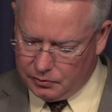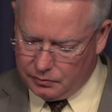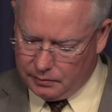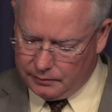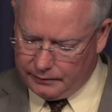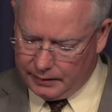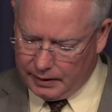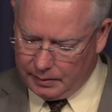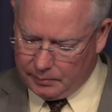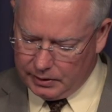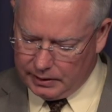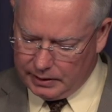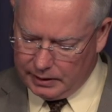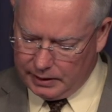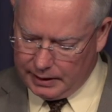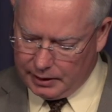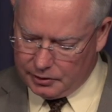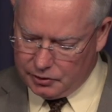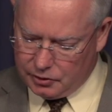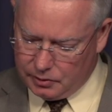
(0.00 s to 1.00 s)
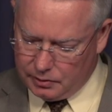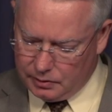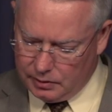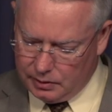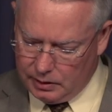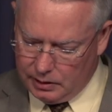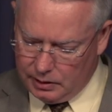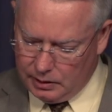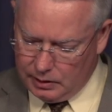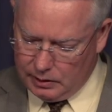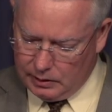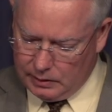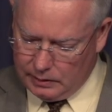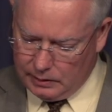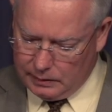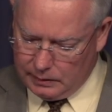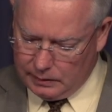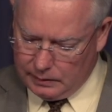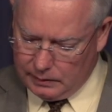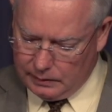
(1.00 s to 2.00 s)
through a family connection
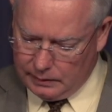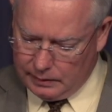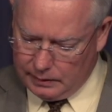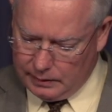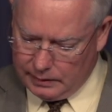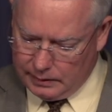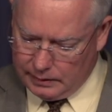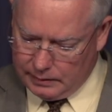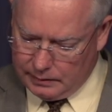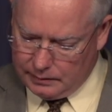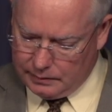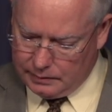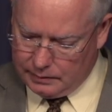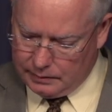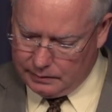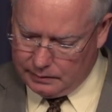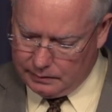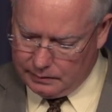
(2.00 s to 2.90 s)
and